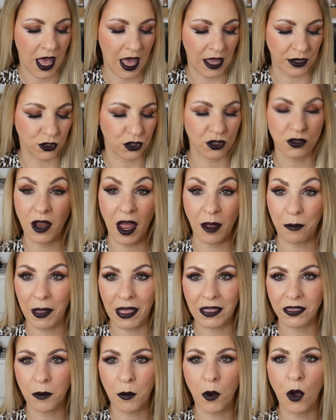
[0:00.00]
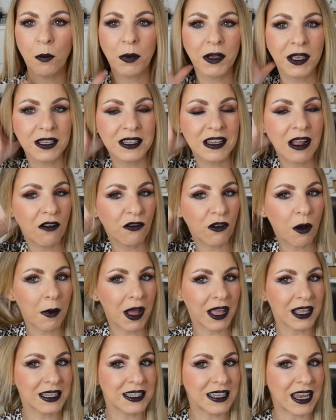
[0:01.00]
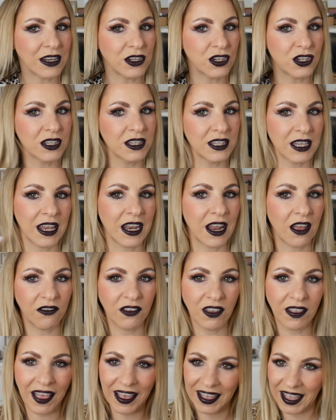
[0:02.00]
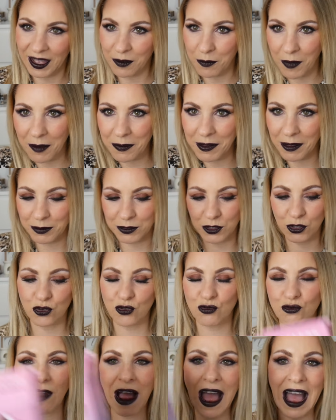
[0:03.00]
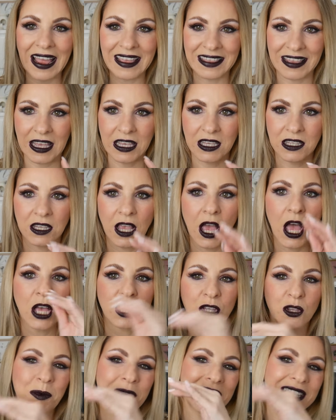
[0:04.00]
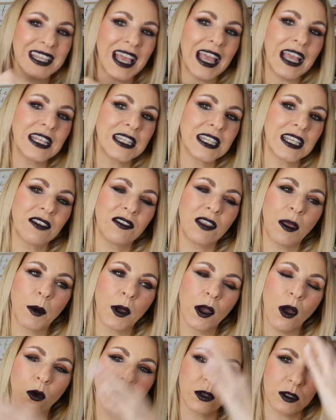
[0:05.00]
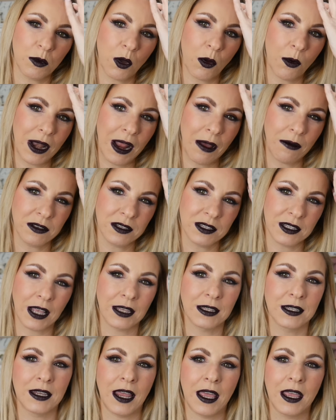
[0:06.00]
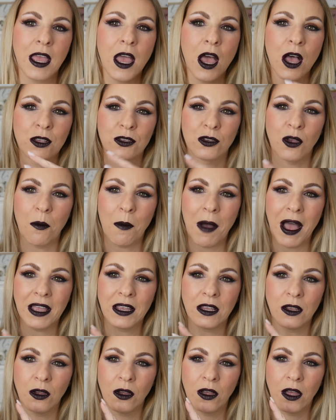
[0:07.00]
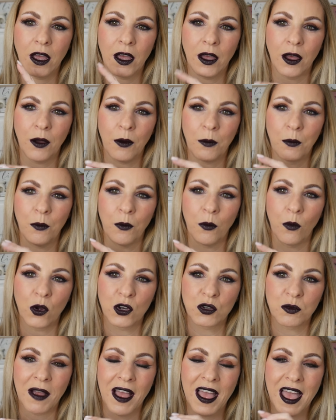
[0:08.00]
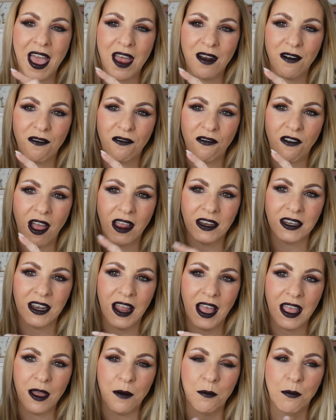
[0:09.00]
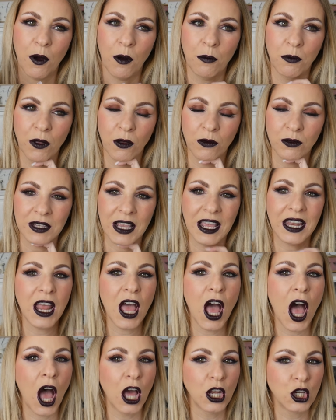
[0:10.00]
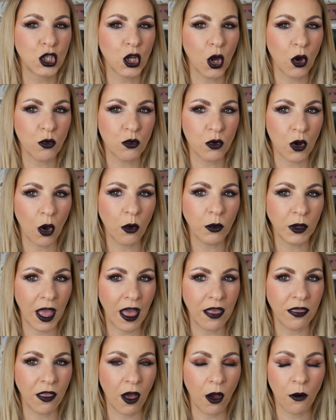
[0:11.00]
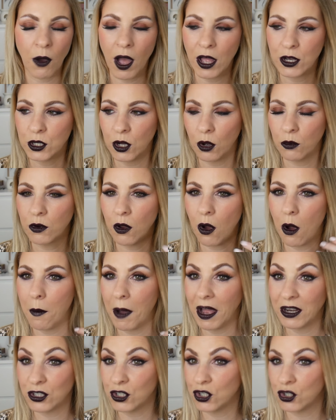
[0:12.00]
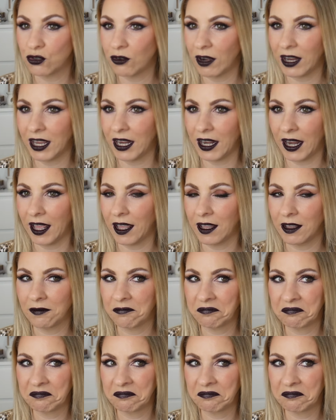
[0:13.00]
I picked them up because now I've got my extensions in. I feel like I might be able to try this. So I'm excited to give them a go because I'm going out on Saturday. So I might wash my hair on Friday night and bob those in. Don't know yet though. I don't know. I might just straighten it.